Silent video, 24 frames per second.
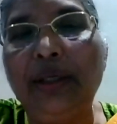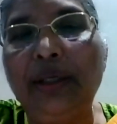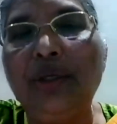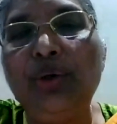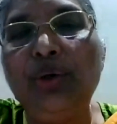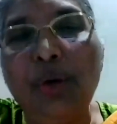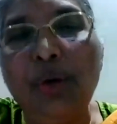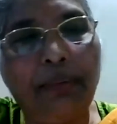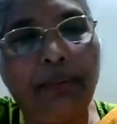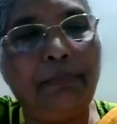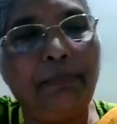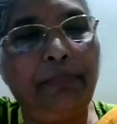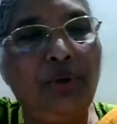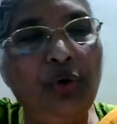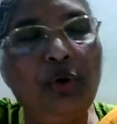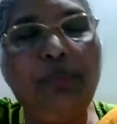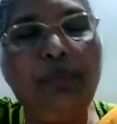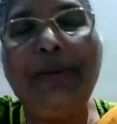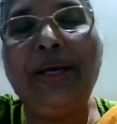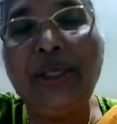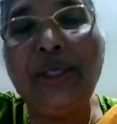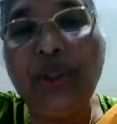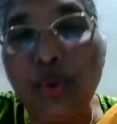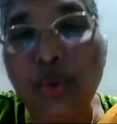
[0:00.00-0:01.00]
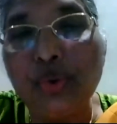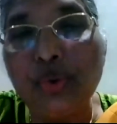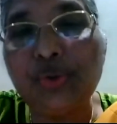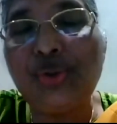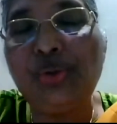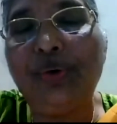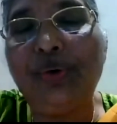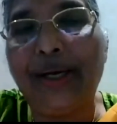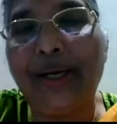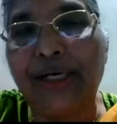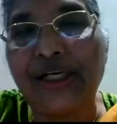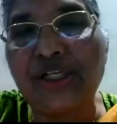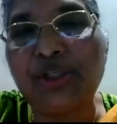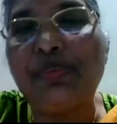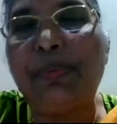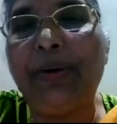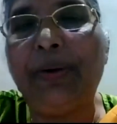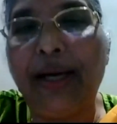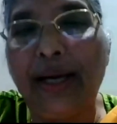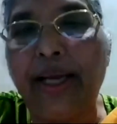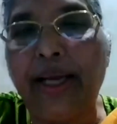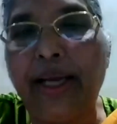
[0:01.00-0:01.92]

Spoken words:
you may use your expired